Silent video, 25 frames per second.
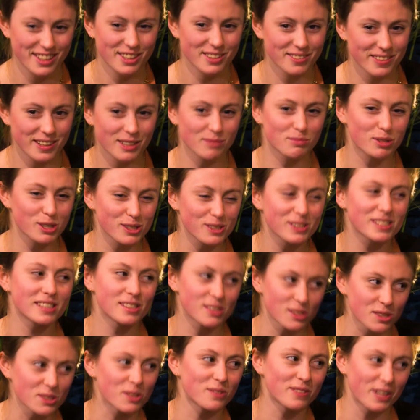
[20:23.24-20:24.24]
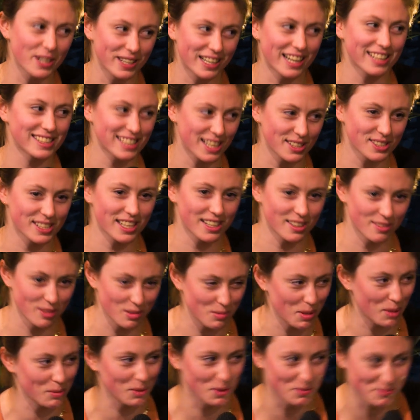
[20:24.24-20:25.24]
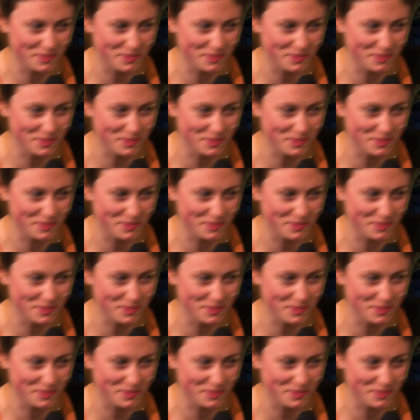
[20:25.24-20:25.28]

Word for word: well, Brussels is also very nice outside of the bubble,